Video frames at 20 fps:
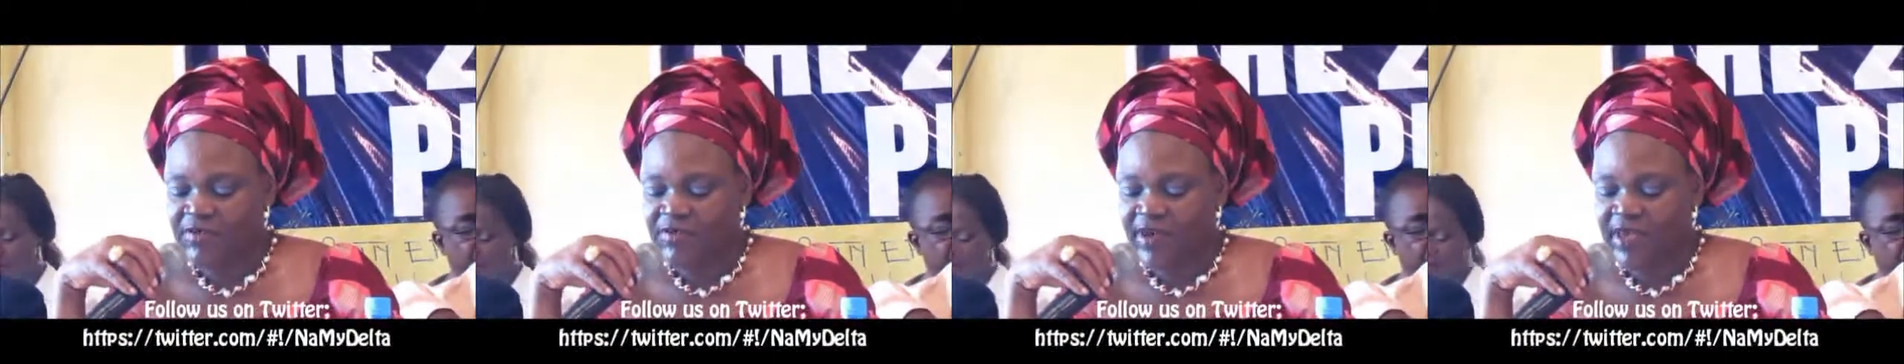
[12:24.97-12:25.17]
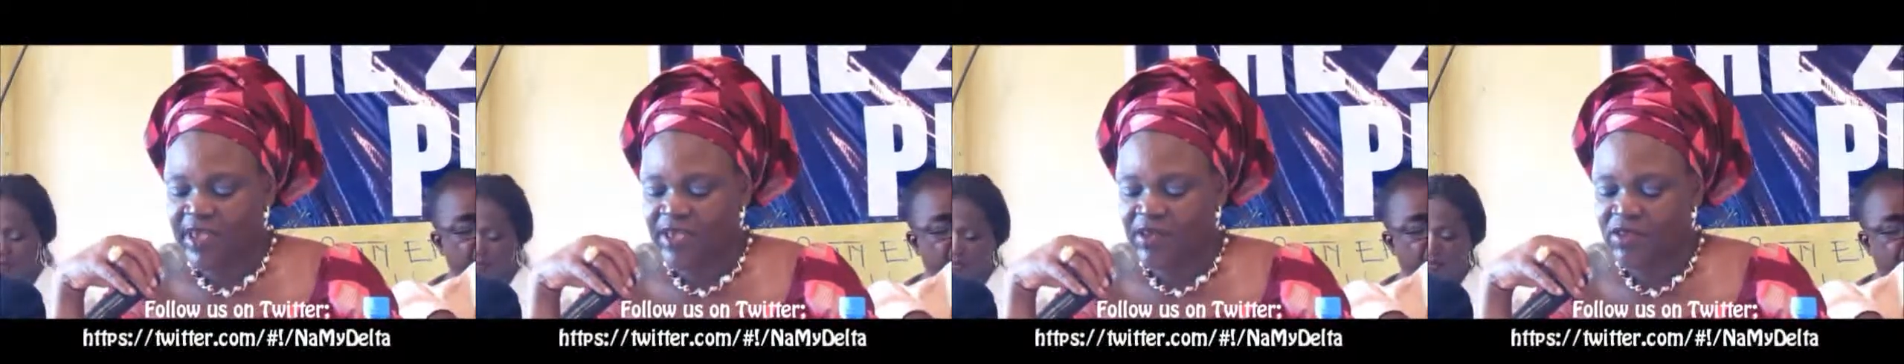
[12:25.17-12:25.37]

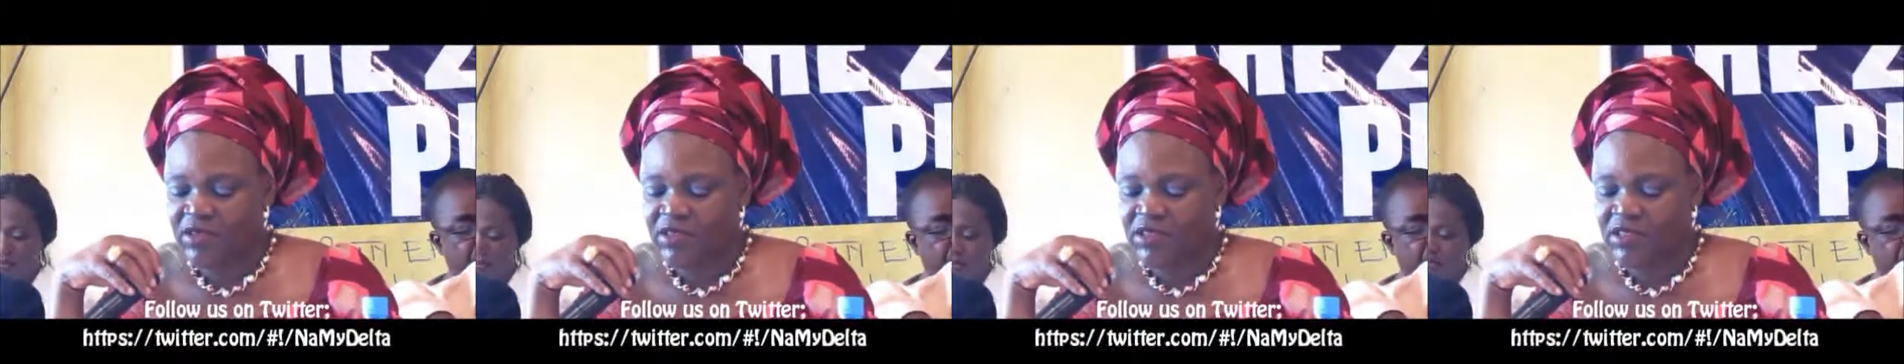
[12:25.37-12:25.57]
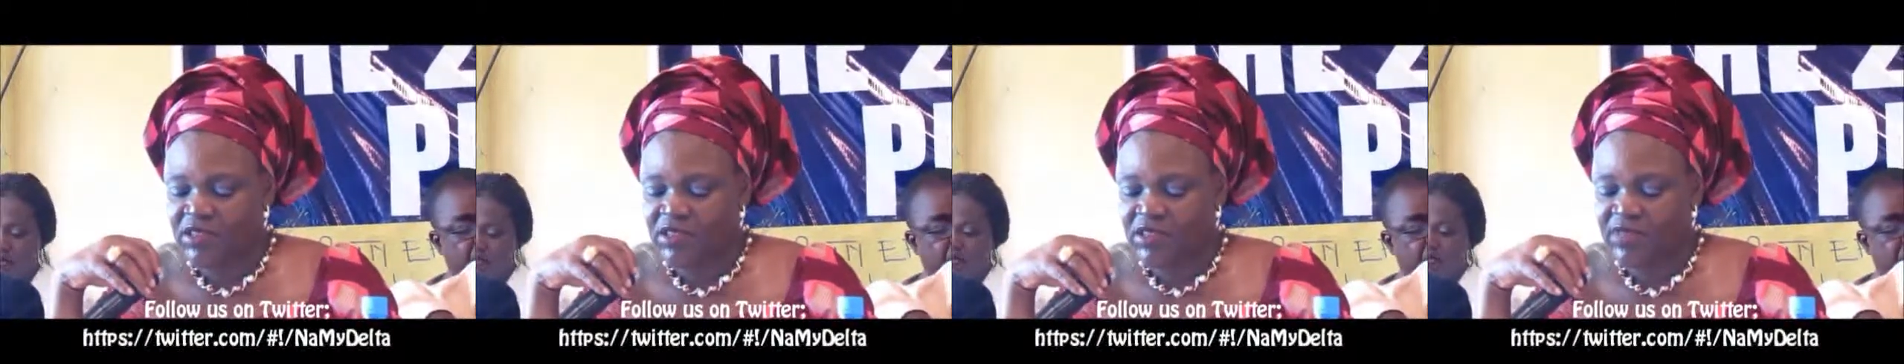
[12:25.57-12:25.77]

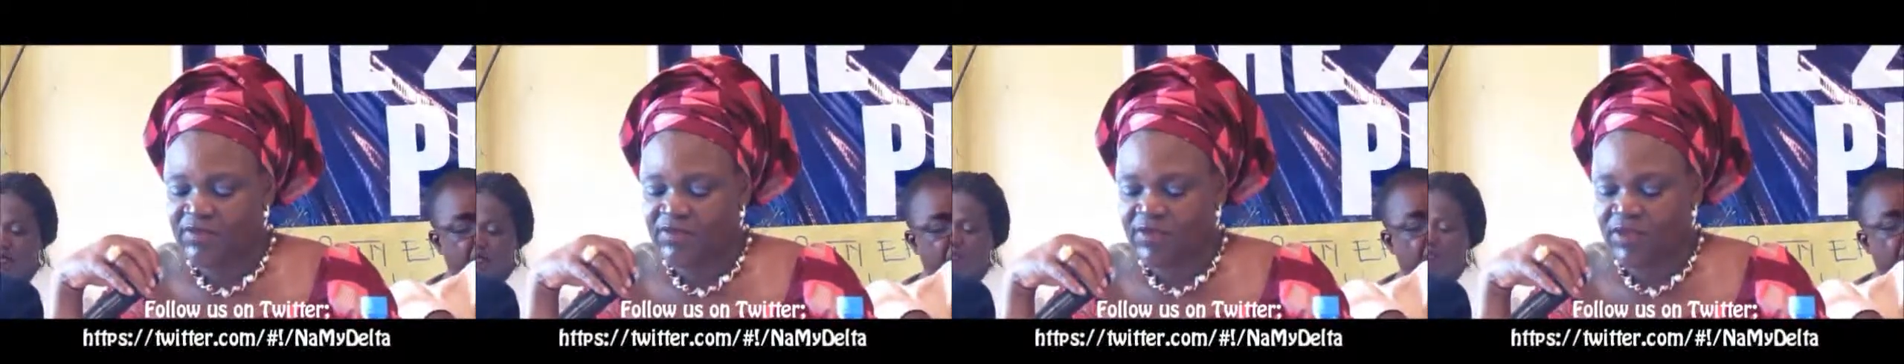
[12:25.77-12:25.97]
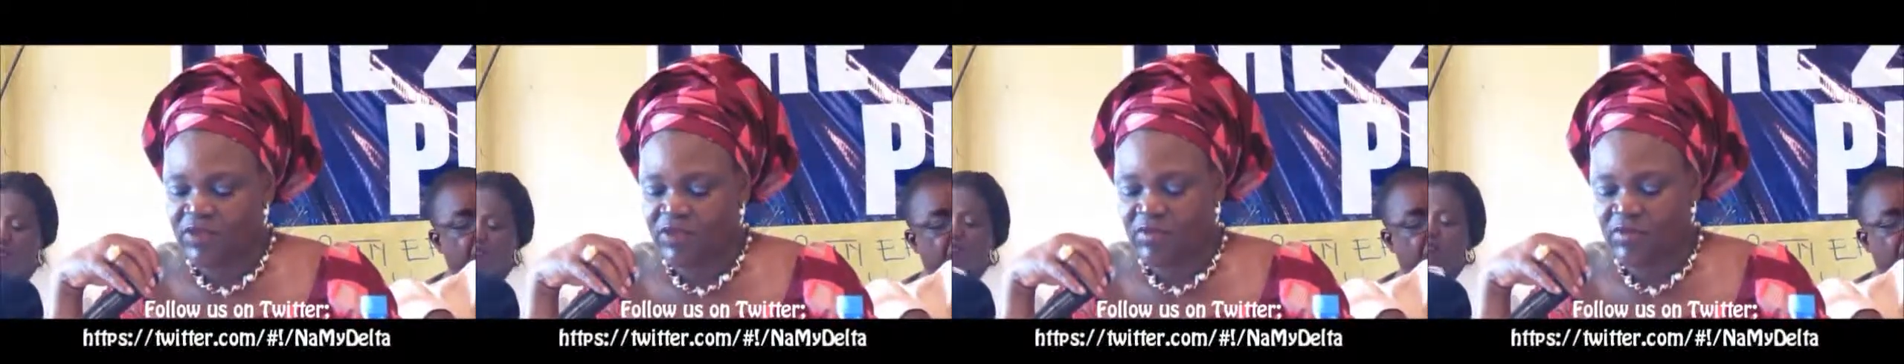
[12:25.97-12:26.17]
vehicles
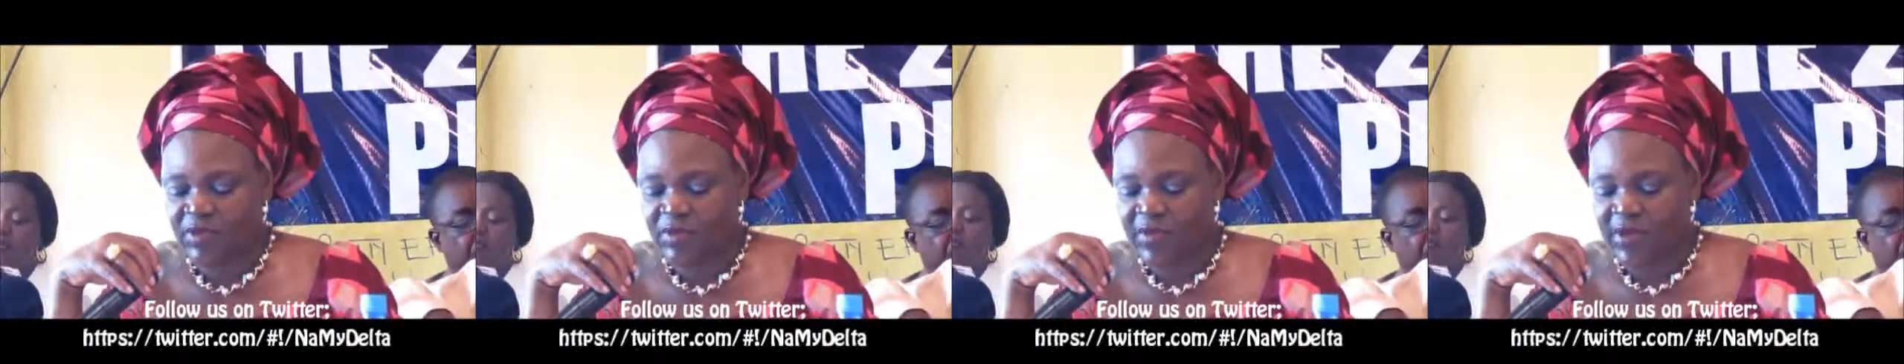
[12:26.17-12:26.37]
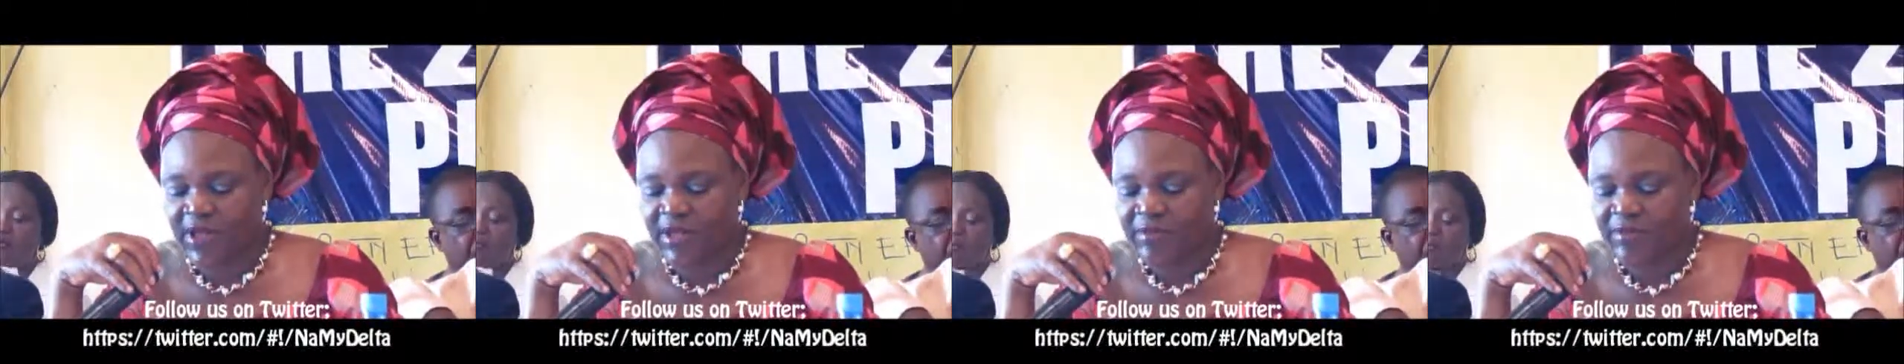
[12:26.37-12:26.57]
for some
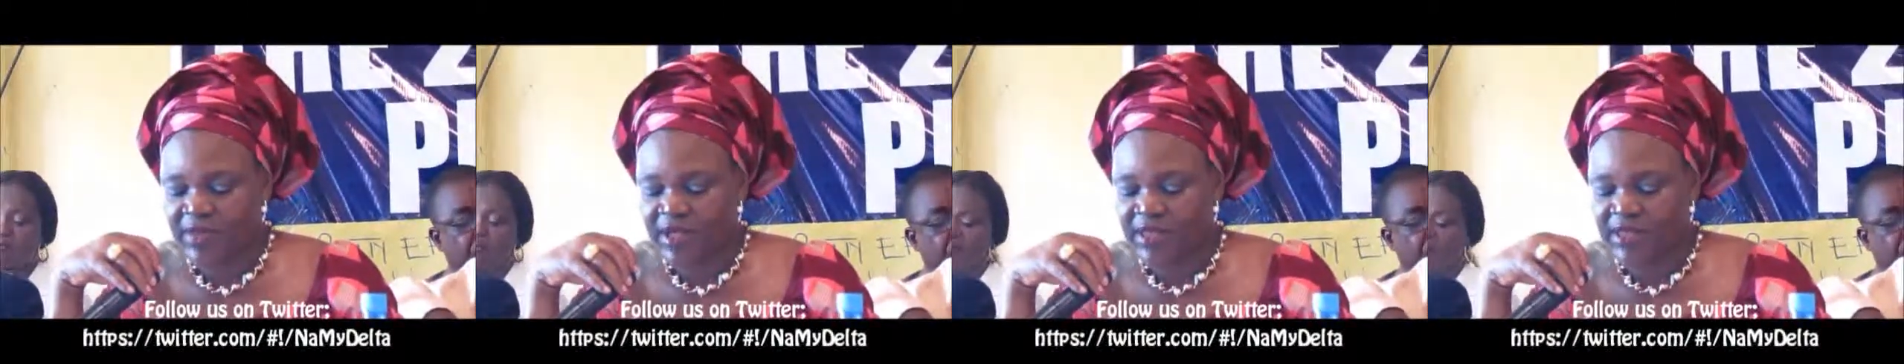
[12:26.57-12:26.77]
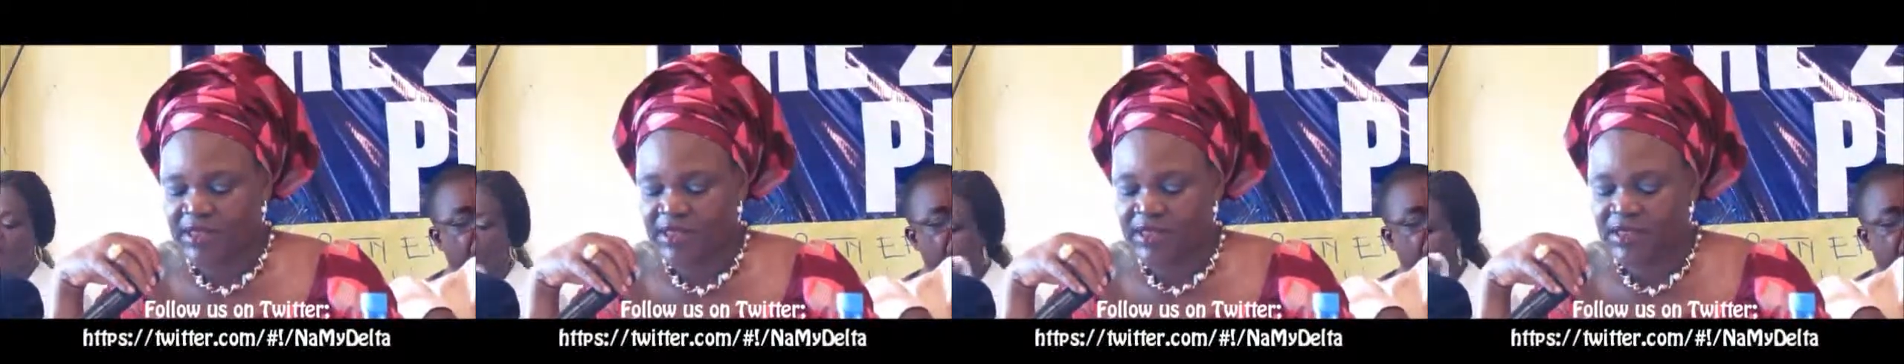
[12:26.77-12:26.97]

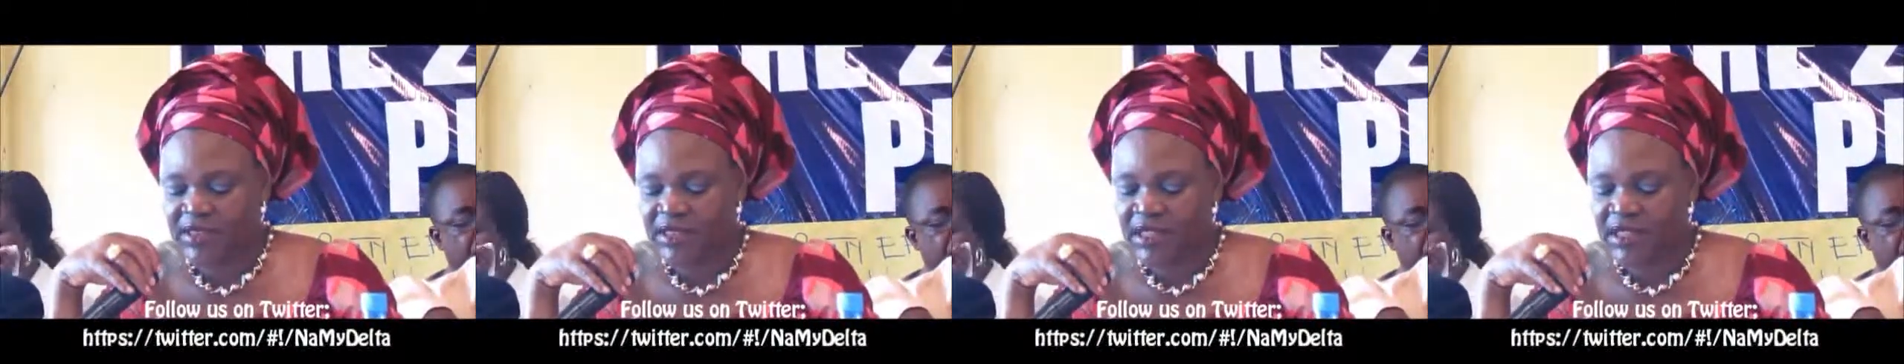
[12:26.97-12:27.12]
departments.